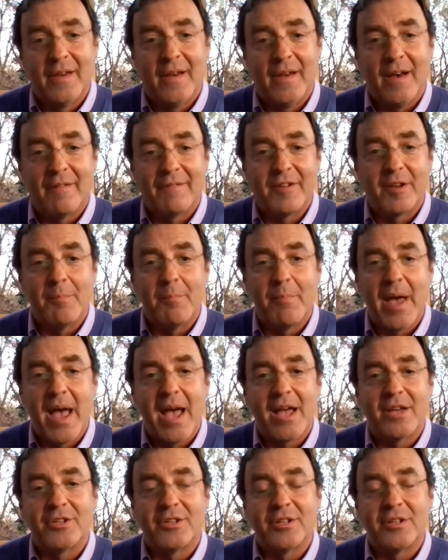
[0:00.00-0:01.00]
of
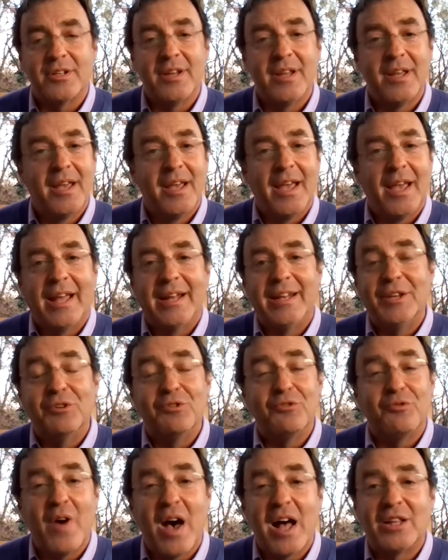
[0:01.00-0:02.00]
compassion. And his
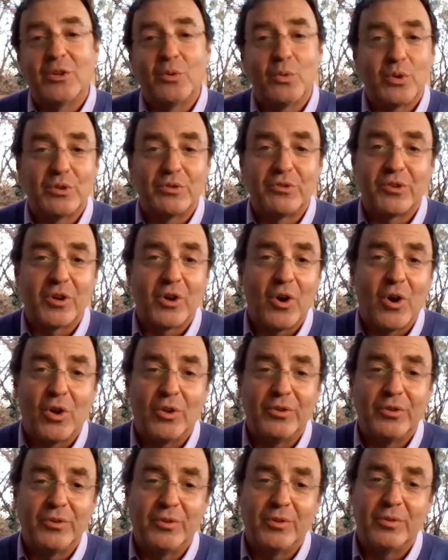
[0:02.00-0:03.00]
followers are
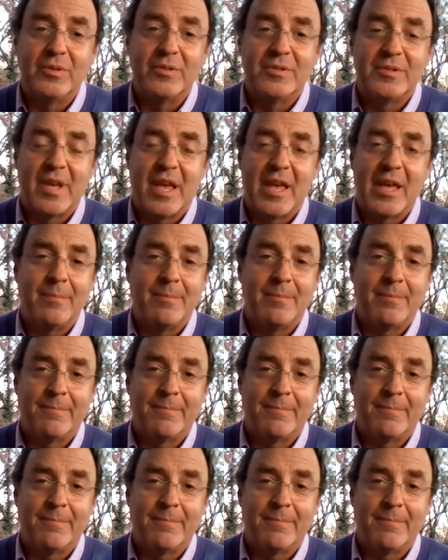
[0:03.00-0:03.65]
called to do the same.